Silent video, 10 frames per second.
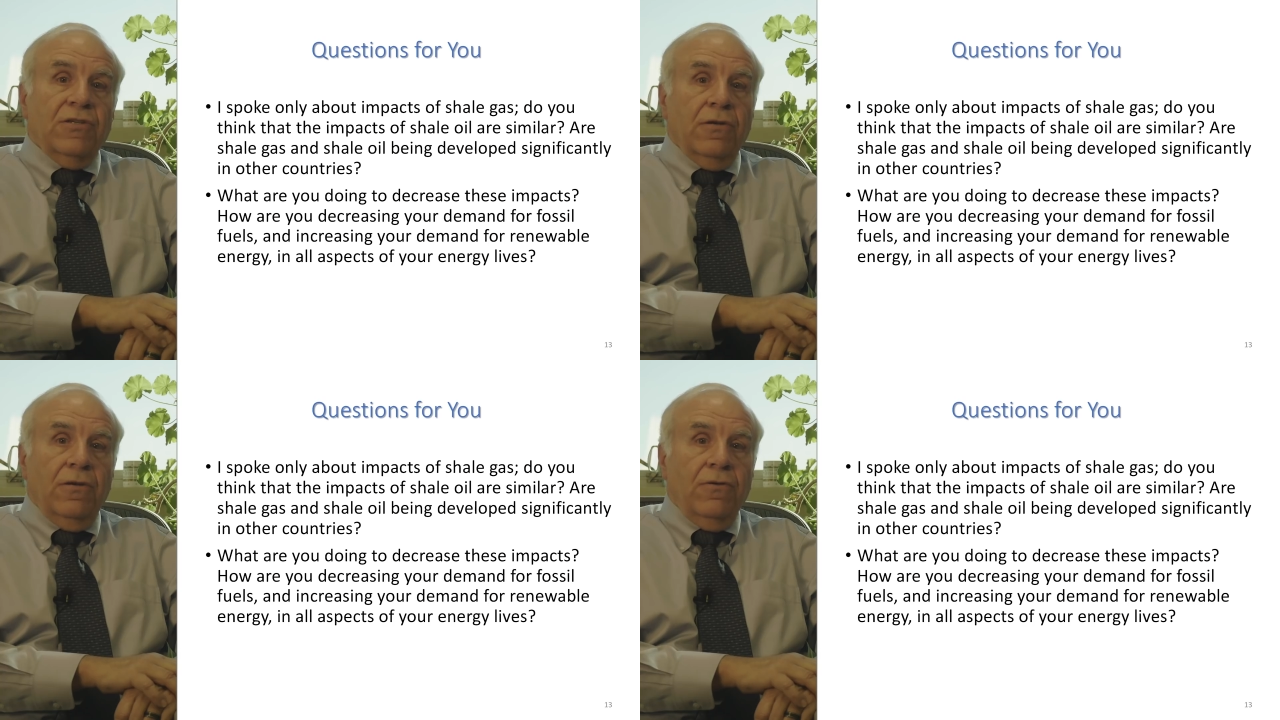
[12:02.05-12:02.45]

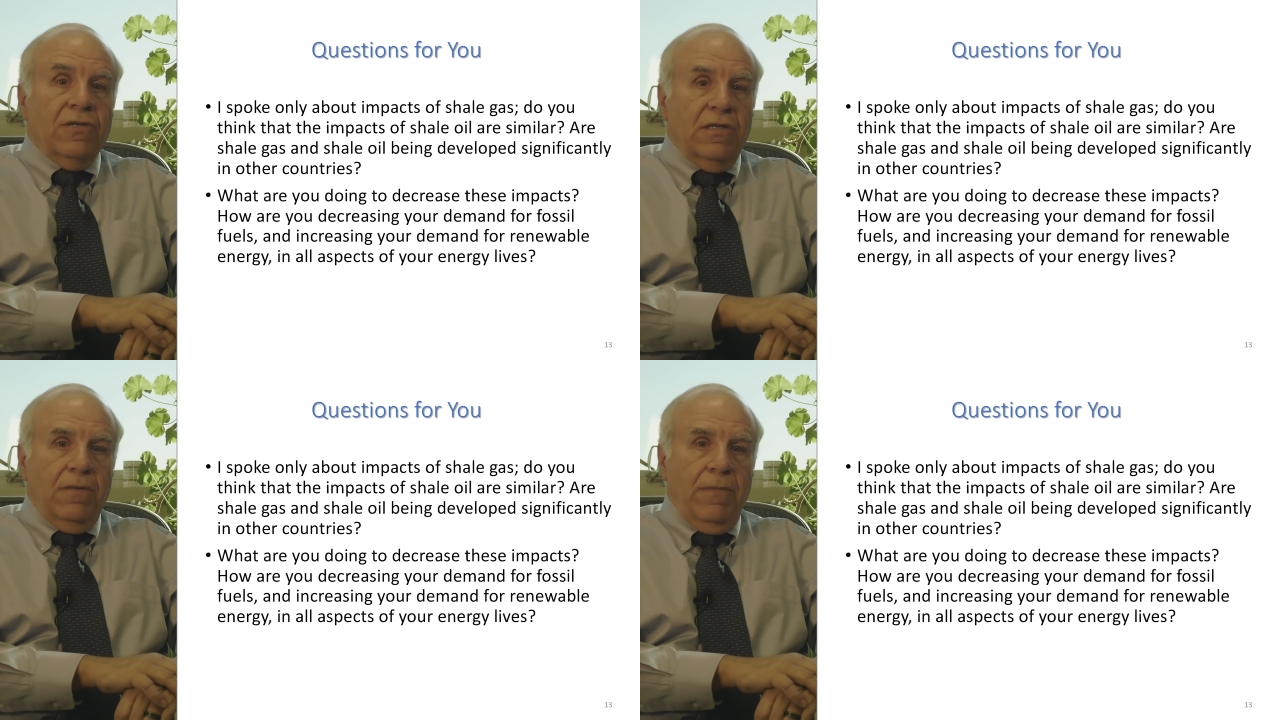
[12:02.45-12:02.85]
your use
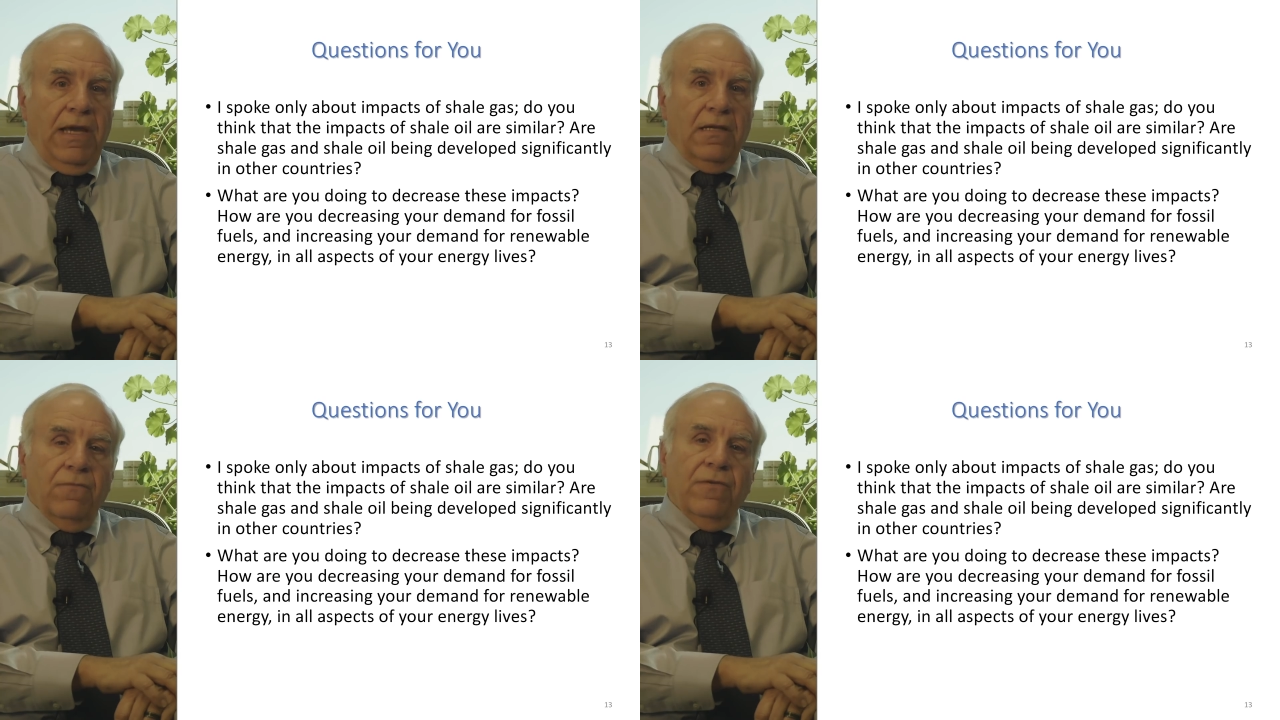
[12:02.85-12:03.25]
and
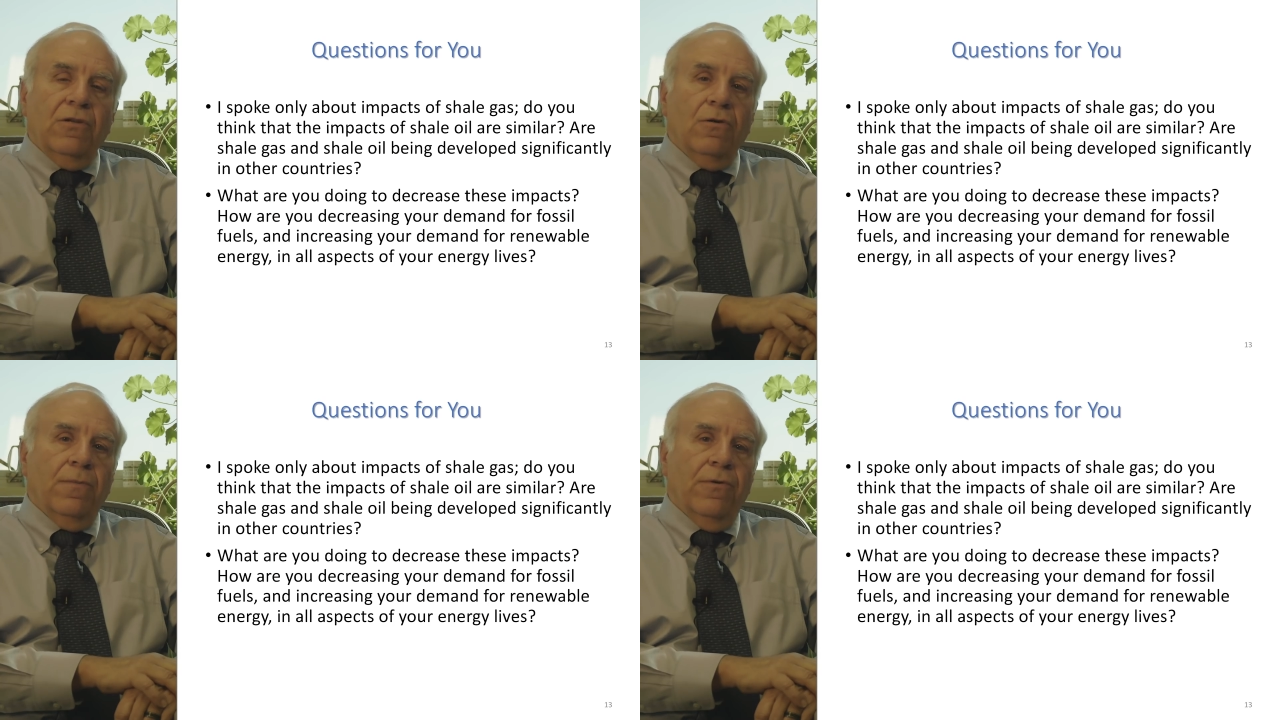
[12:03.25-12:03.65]
demand of
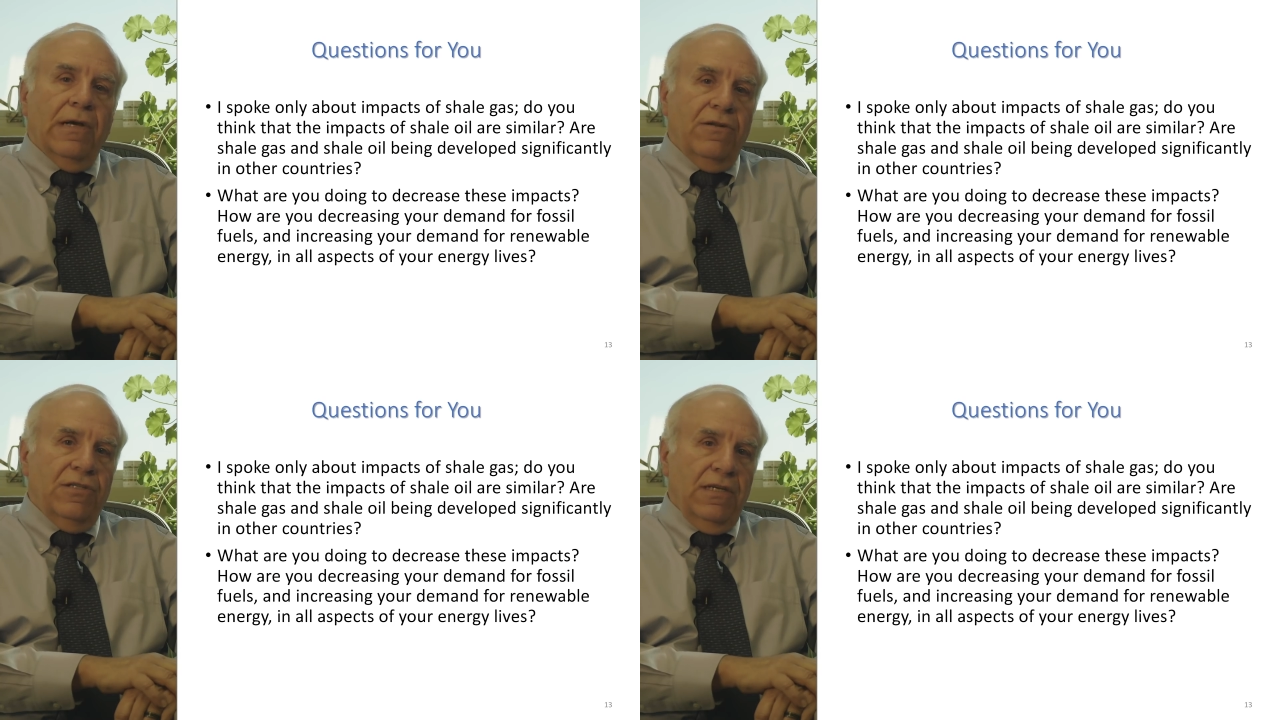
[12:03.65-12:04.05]
renewable
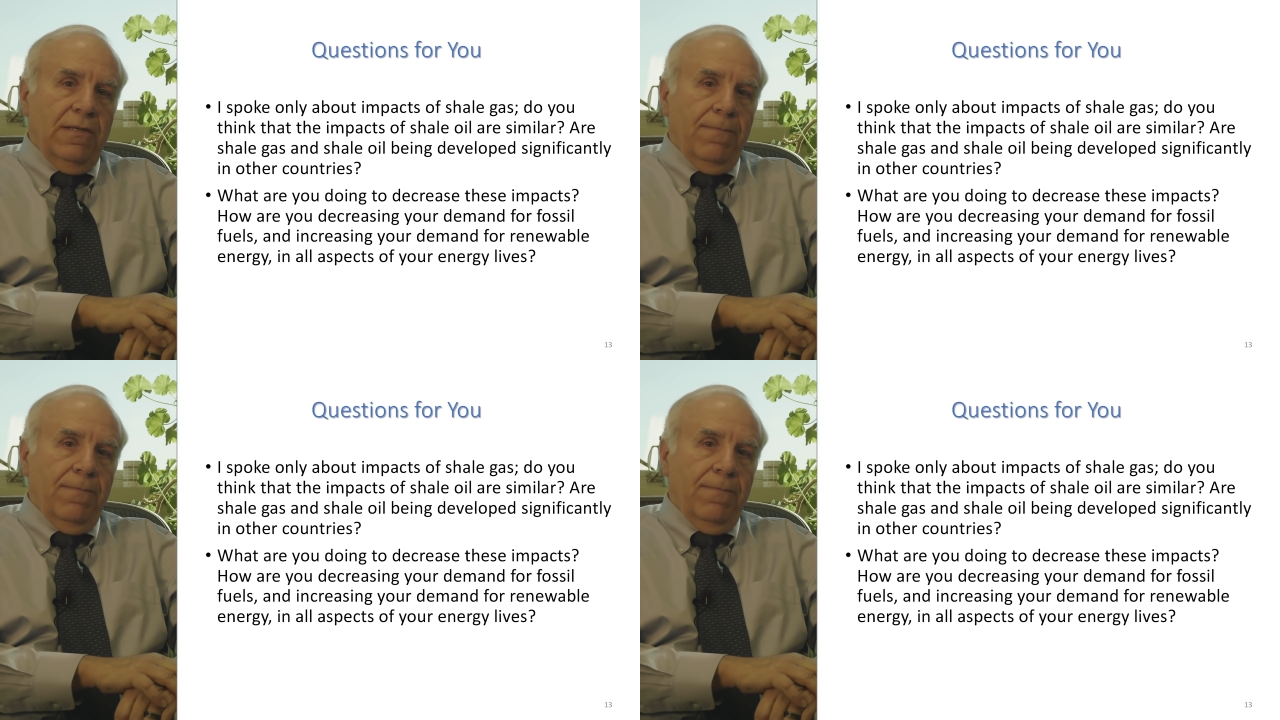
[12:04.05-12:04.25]
energy